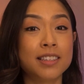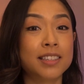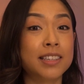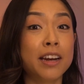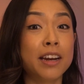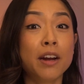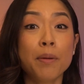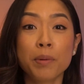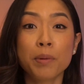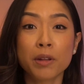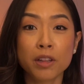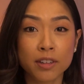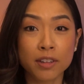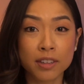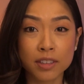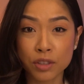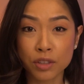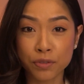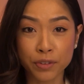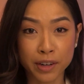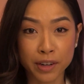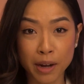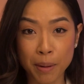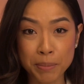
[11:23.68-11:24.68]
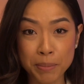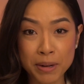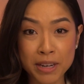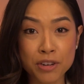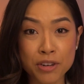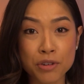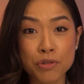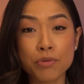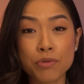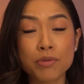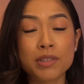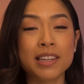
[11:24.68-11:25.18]
Set up alerts for company
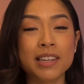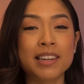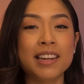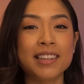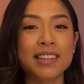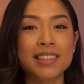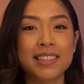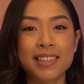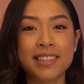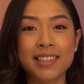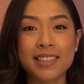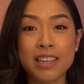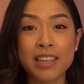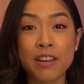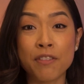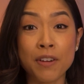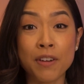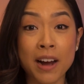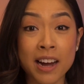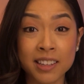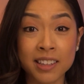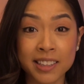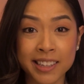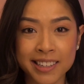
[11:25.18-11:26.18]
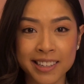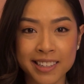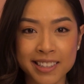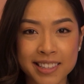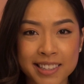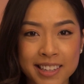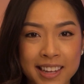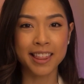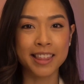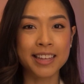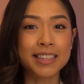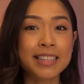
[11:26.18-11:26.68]
news and S E C
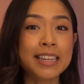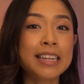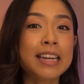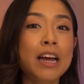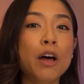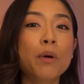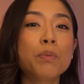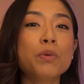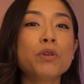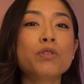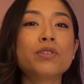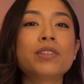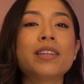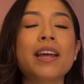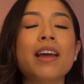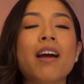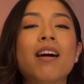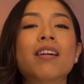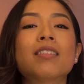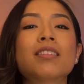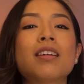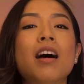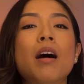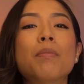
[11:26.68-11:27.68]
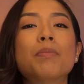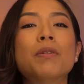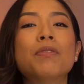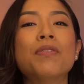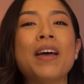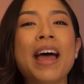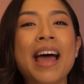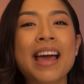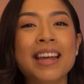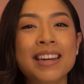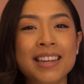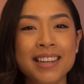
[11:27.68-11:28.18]
filings. This can help you stay on top of
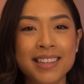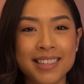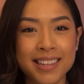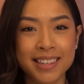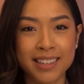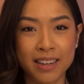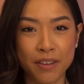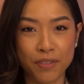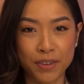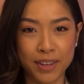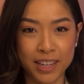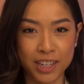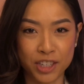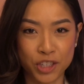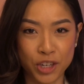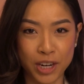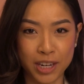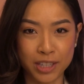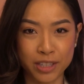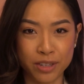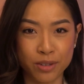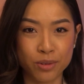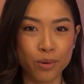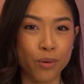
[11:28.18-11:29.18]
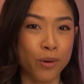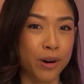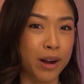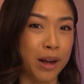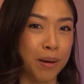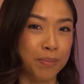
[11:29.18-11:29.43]
any significant changes or